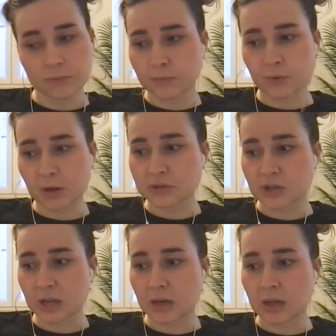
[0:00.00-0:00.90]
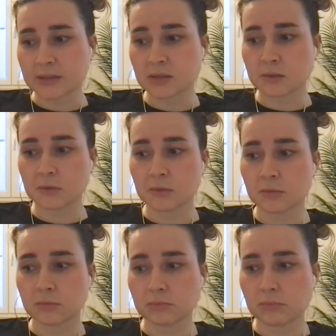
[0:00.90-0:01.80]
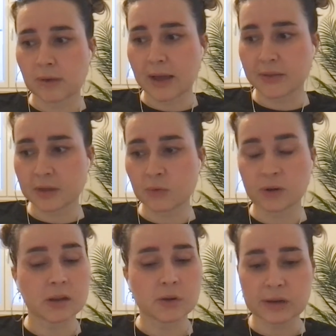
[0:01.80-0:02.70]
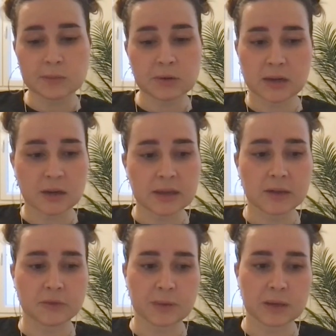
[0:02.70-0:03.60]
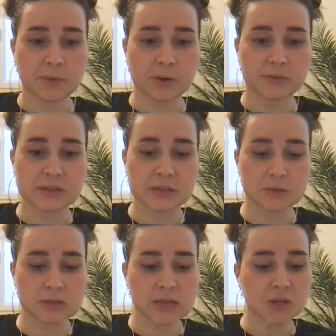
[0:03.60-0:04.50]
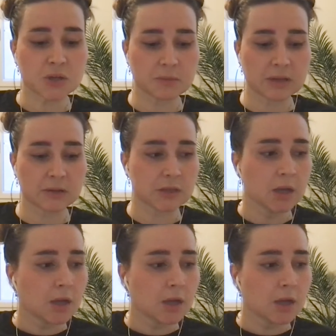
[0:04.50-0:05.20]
blockchain. And so I think we're incredibly lucky of being part of this association, because